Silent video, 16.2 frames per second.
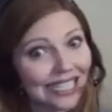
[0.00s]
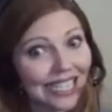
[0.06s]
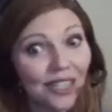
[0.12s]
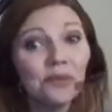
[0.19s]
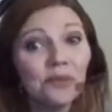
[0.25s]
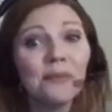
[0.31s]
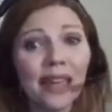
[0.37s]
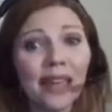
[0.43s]

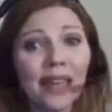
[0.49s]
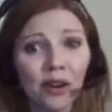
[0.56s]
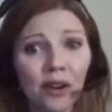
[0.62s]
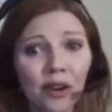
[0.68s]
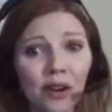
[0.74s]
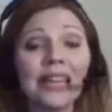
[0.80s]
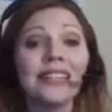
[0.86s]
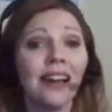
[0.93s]
you may
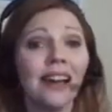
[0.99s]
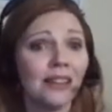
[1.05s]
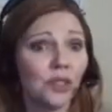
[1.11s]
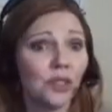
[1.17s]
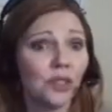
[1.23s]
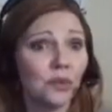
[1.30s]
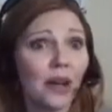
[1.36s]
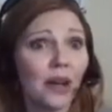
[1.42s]
or may not
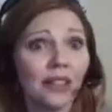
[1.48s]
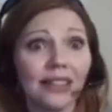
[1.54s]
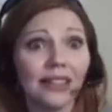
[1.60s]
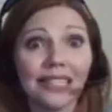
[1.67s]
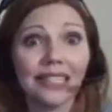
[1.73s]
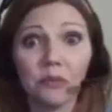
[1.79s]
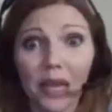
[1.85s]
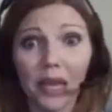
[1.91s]
do well on
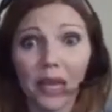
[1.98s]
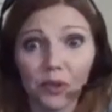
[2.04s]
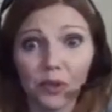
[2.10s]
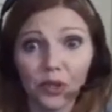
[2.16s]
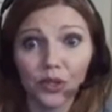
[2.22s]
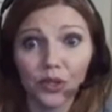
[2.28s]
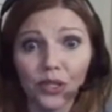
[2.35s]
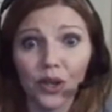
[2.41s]
this
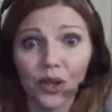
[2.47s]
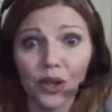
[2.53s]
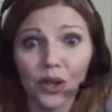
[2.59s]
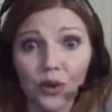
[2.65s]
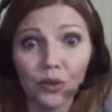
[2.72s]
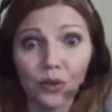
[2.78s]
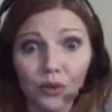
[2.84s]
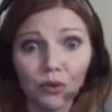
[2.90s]
paper.
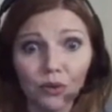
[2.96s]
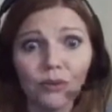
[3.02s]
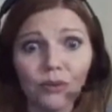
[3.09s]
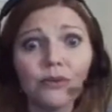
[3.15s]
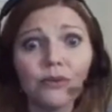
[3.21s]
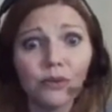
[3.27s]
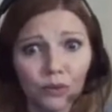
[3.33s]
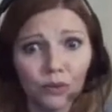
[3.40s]
So
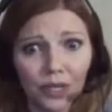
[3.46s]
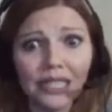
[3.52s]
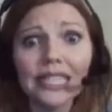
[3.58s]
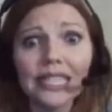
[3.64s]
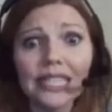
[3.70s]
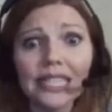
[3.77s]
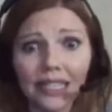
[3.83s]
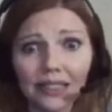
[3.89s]

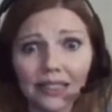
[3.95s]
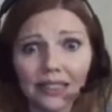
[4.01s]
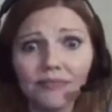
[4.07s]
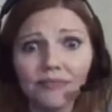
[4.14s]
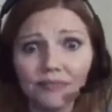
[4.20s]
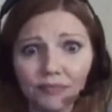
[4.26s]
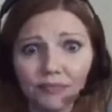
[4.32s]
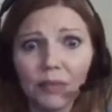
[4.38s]
really
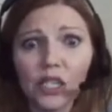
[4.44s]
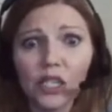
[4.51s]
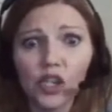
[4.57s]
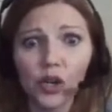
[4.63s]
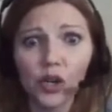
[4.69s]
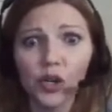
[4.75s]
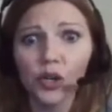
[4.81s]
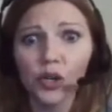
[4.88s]
be
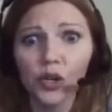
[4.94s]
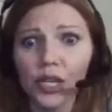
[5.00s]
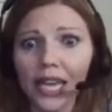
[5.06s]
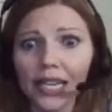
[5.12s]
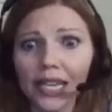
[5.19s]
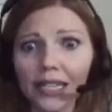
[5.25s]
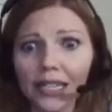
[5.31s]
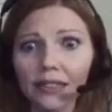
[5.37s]
sure you're
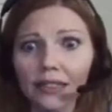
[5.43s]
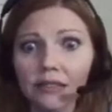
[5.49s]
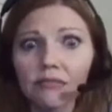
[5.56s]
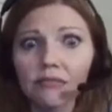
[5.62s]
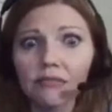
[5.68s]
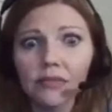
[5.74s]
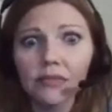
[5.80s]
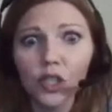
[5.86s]
getting
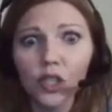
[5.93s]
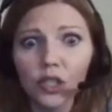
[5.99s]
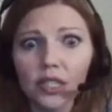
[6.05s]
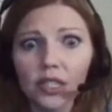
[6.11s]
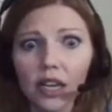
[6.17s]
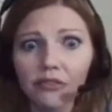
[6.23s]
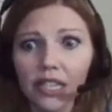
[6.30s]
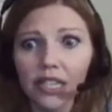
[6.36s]
good
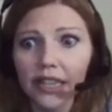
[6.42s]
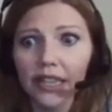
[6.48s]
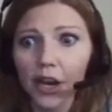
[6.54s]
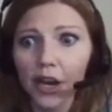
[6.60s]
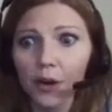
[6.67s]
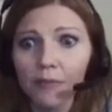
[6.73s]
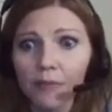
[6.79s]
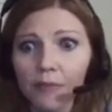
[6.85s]
stuff in
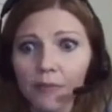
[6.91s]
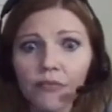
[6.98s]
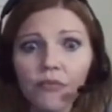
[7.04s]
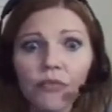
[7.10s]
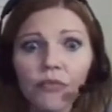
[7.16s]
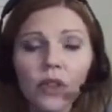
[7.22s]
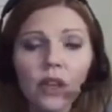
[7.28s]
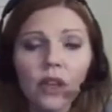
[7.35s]
there.
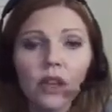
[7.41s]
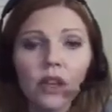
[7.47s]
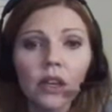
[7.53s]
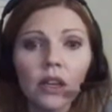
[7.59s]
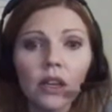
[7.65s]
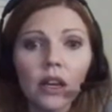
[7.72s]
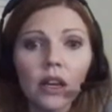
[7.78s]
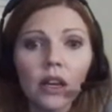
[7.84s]

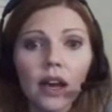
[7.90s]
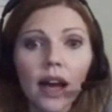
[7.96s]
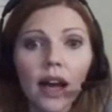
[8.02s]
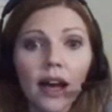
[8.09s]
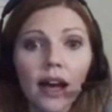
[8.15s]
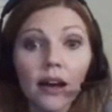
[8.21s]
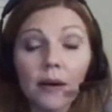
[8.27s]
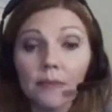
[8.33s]

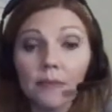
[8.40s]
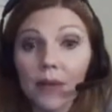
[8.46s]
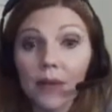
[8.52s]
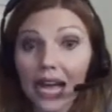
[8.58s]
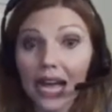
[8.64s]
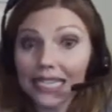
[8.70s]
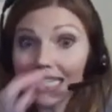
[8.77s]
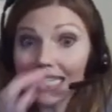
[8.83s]

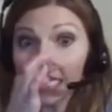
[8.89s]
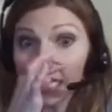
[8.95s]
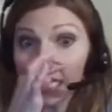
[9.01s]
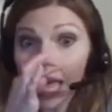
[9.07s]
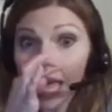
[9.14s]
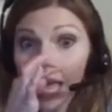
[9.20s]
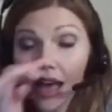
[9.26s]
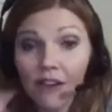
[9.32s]
I did
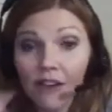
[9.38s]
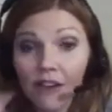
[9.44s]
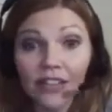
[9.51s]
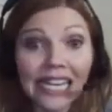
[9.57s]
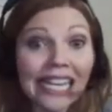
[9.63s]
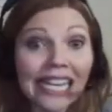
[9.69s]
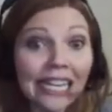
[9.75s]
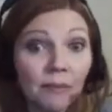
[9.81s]
have
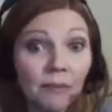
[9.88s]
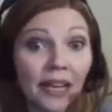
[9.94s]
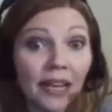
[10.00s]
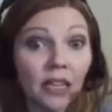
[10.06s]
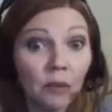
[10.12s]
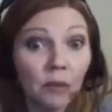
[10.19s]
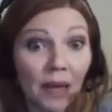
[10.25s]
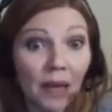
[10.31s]
an
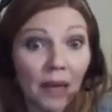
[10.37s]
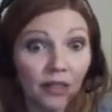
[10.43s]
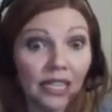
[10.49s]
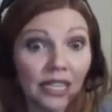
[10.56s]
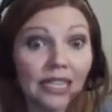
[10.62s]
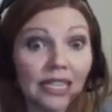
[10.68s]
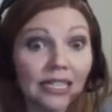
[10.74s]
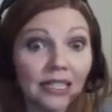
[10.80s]
email about
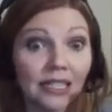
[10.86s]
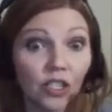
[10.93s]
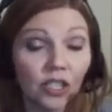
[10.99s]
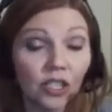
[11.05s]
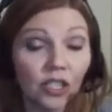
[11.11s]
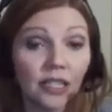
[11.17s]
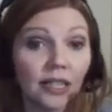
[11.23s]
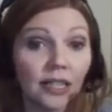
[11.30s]
this
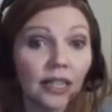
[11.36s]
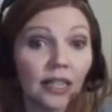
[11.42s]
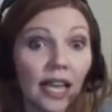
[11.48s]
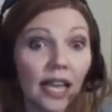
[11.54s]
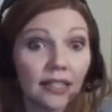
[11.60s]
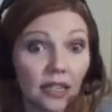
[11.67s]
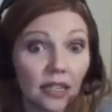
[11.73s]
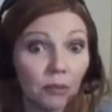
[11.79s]
just in the
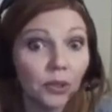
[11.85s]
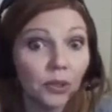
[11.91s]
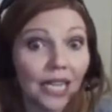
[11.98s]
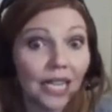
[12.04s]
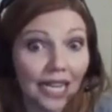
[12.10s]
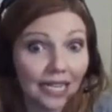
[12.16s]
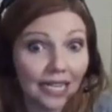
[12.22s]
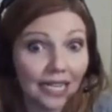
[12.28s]
last couple
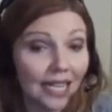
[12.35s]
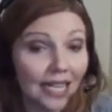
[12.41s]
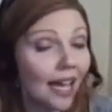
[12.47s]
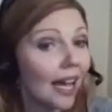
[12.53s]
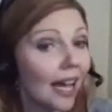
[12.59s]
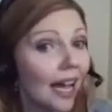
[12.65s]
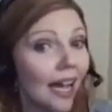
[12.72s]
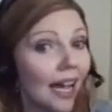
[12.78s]
days.
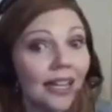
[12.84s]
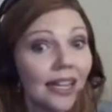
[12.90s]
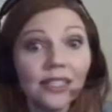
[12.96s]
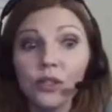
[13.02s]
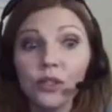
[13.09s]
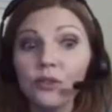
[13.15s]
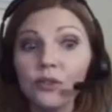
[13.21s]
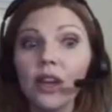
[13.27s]
I
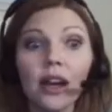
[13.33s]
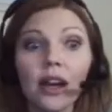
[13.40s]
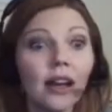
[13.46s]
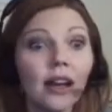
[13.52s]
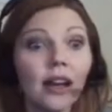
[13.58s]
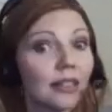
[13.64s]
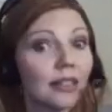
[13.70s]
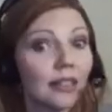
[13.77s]
do
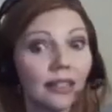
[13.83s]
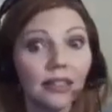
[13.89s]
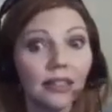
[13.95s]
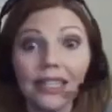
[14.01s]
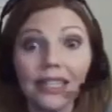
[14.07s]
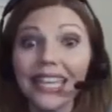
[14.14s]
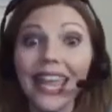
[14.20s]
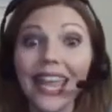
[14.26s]
not
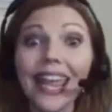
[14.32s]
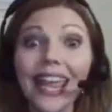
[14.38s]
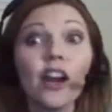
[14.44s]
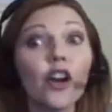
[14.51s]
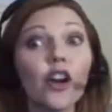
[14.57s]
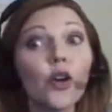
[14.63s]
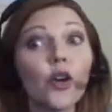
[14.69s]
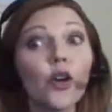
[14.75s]

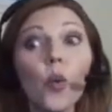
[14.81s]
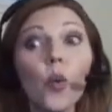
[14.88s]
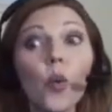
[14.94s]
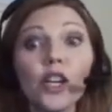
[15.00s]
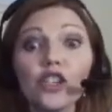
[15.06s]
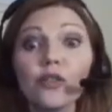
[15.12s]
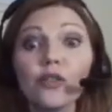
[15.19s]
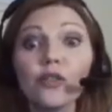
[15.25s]
care
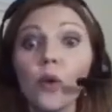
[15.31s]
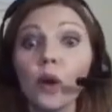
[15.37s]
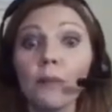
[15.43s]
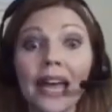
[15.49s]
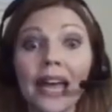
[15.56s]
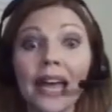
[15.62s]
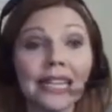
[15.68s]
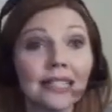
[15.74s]
which
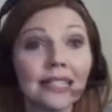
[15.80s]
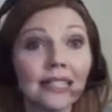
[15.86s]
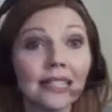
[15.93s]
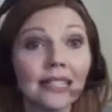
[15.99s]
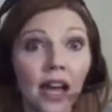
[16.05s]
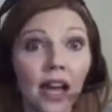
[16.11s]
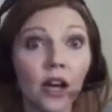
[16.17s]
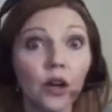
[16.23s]
formatting
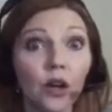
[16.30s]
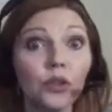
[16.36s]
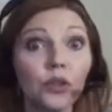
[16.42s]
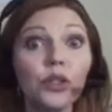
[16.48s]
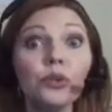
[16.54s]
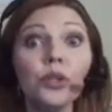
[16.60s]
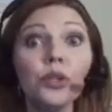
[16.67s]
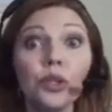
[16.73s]
style
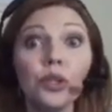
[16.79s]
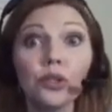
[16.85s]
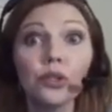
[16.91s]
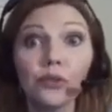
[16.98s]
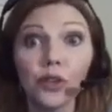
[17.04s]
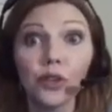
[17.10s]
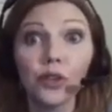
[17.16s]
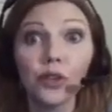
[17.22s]
you use
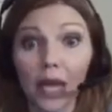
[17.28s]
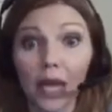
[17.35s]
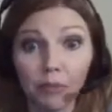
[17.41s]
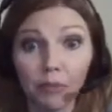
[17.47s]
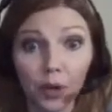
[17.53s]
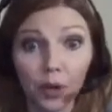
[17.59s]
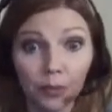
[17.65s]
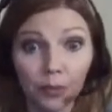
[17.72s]
for the
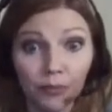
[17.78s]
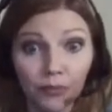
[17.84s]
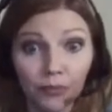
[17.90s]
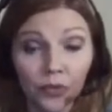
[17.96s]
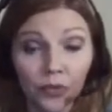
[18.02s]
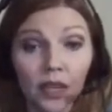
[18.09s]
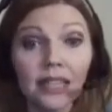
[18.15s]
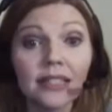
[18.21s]
paper.
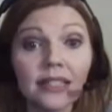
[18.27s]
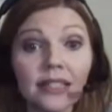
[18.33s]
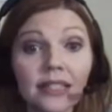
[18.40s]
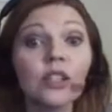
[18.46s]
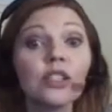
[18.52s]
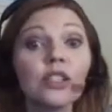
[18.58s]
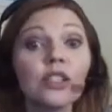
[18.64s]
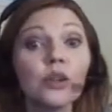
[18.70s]
As
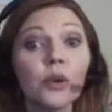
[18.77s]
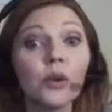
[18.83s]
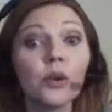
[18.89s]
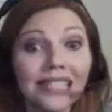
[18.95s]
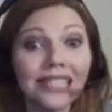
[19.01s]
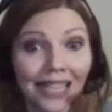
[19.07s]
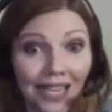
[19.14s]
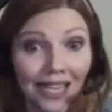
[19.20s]
long as you are
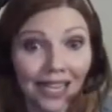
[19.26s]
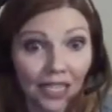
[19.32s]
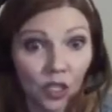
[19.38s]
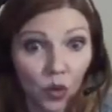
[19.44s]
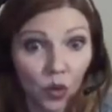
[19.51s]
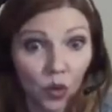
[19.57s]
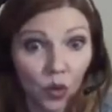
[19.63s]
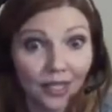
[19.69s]
citing
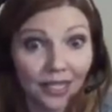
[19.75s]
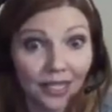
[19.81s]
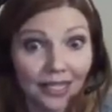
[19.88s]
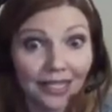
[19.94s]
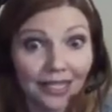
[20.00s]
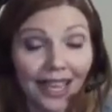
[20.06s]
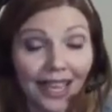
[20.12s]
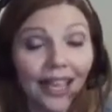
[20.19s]

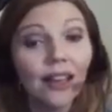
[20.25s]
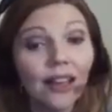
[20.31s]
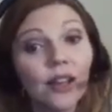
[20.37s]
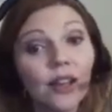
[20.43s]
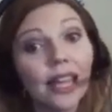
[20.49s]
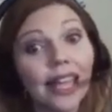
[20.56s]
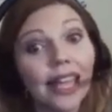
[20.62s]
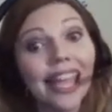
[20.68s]
sources
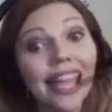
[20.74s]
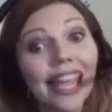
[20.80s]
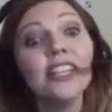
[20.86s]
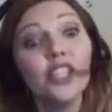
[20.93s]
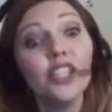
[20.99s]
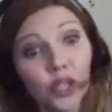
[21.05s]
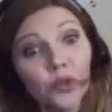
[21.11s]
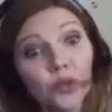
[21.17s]

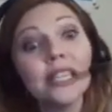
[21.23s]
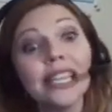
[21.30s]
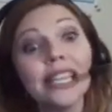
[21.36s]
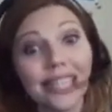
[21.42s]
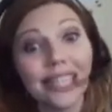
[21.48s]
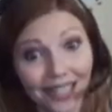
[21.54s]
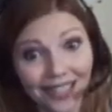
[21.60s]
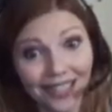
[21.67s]
and
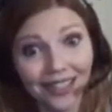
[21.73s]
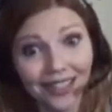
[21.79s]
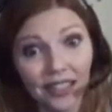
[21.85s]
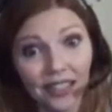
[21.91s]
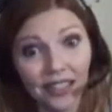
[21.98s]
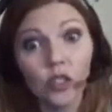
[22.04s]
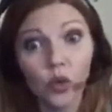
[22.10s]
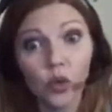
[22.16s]
using
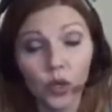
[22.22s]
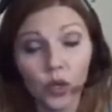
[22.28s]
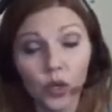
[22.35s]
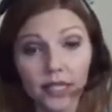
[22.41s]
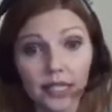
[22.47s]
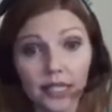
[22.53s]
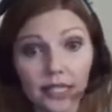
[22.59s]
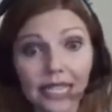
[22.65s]

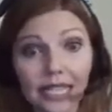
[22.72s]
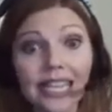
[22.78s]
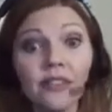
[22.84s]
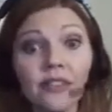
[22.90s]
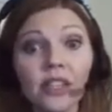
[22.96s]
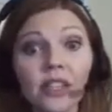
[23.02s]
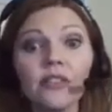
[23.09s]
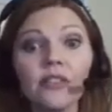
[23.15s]
sources,
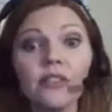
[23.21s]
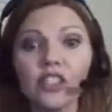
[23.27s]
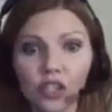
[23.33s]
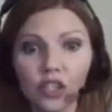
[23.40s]
even if it's